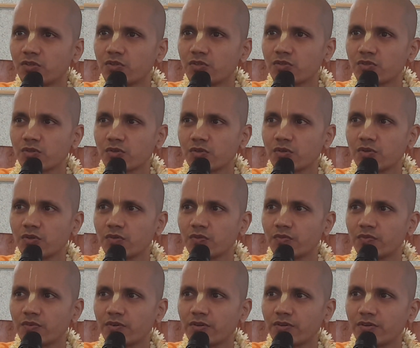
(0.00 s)

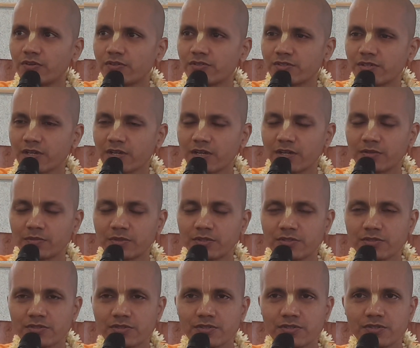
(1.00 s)
So Sangha
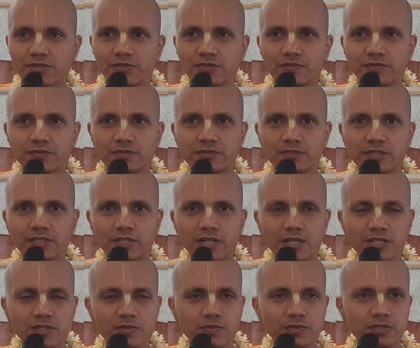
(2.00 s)
means
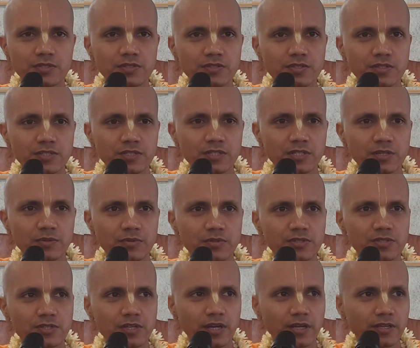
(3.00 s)
attachment, Krishna
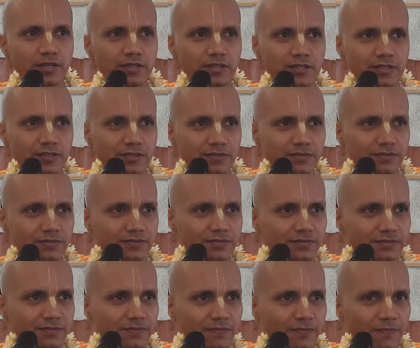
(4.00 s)
means hankering.
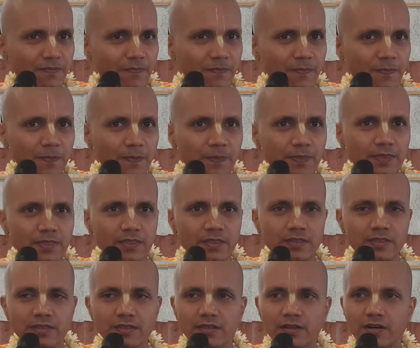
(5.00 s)

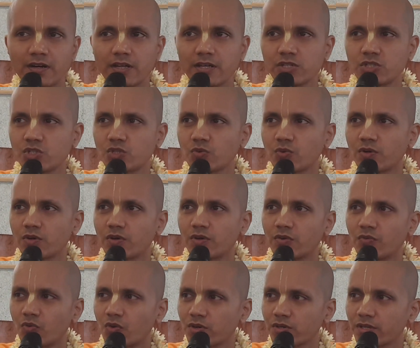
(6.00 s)
They are attached to
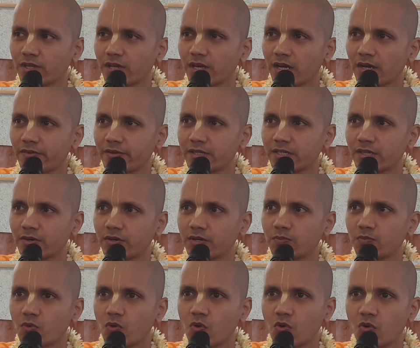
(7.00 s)
what they have and they want
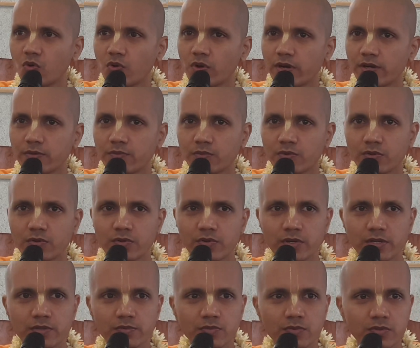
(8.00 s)
more and more
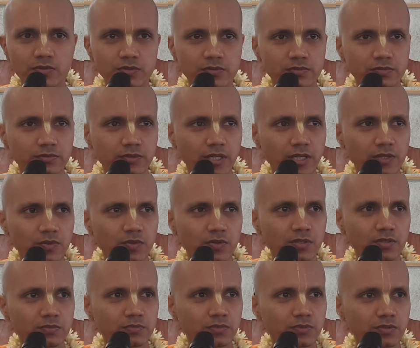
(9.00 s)
and more. I
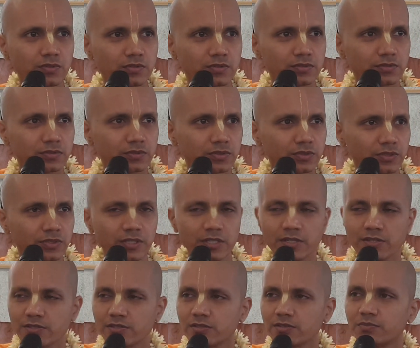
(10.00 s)
want more. So that
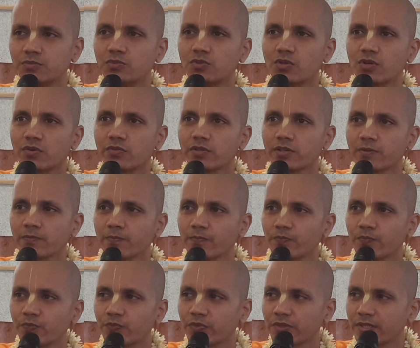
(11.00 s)
is the mood of a
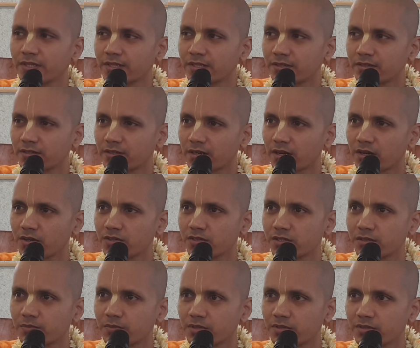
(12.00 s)

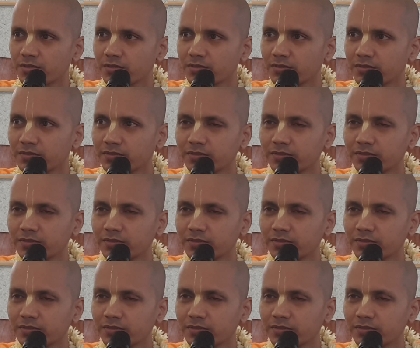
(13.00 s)
Rajasic person.